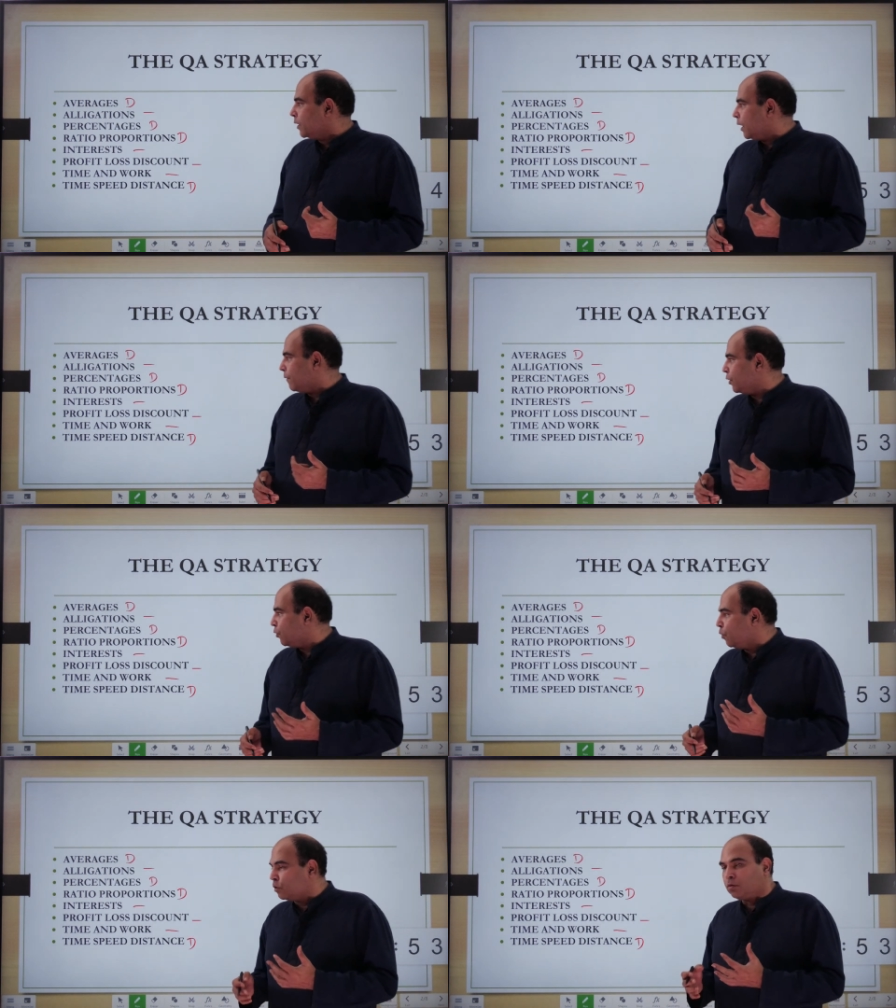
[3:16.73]
that when
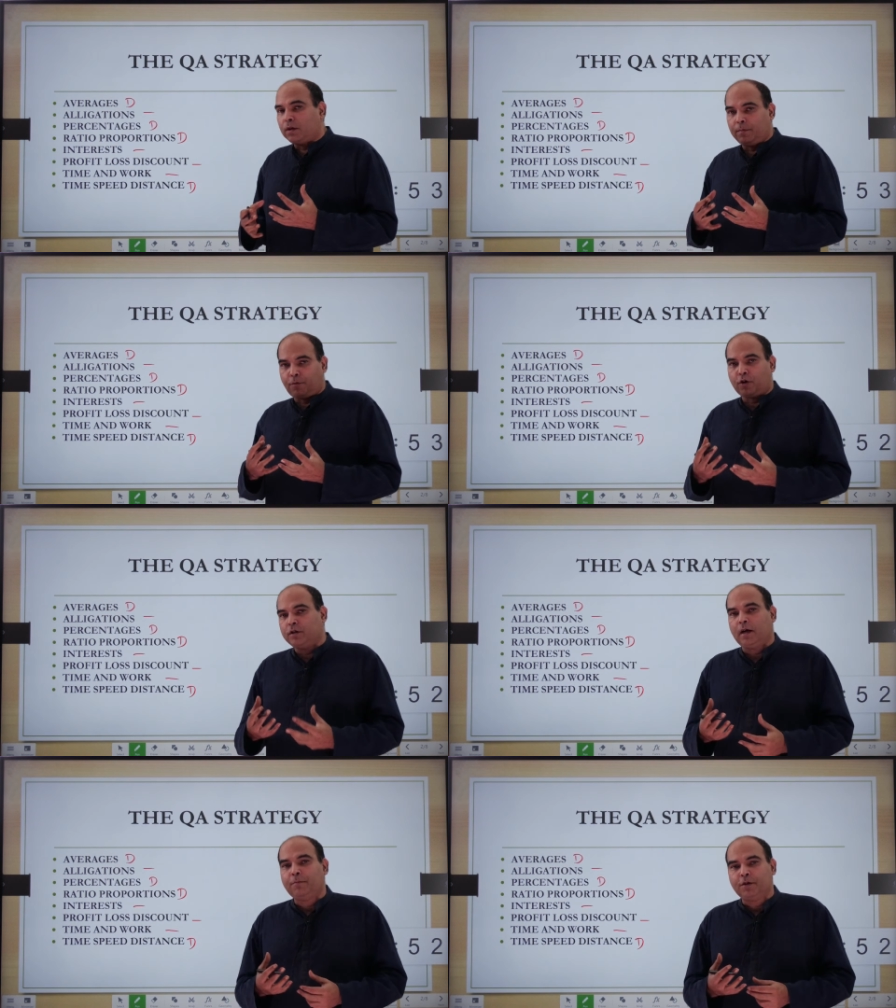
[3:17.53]
you go through the
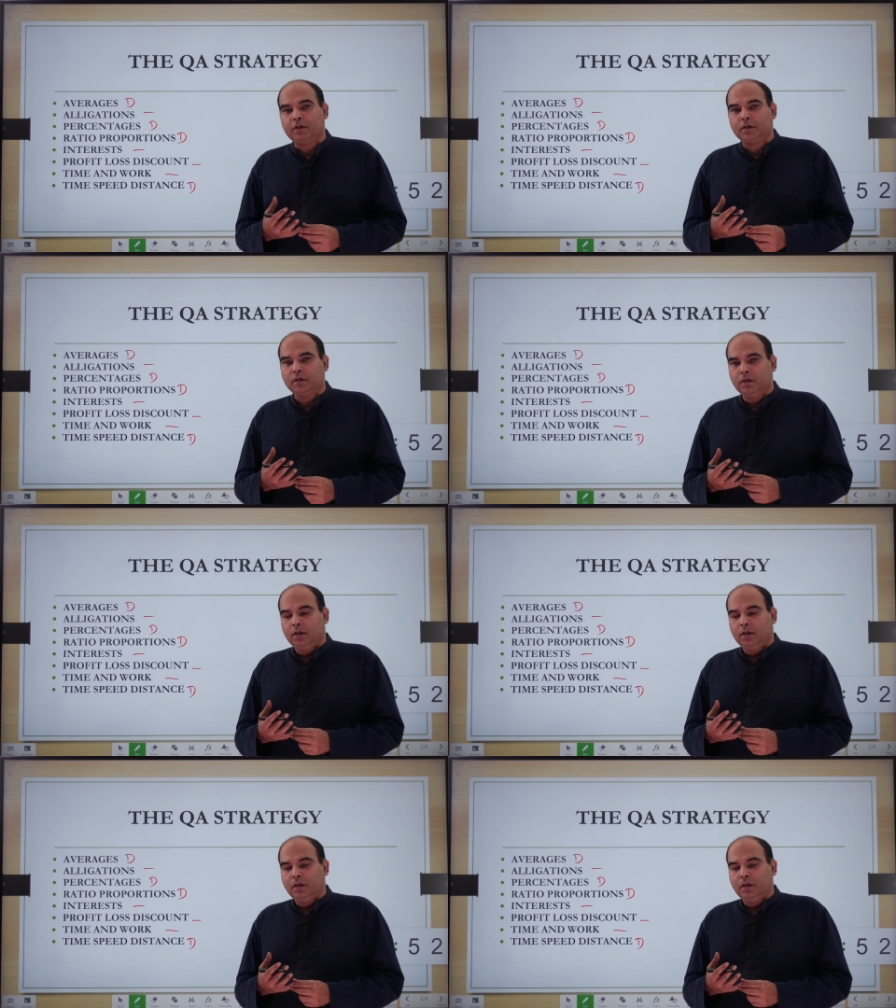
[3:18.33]
important chapters,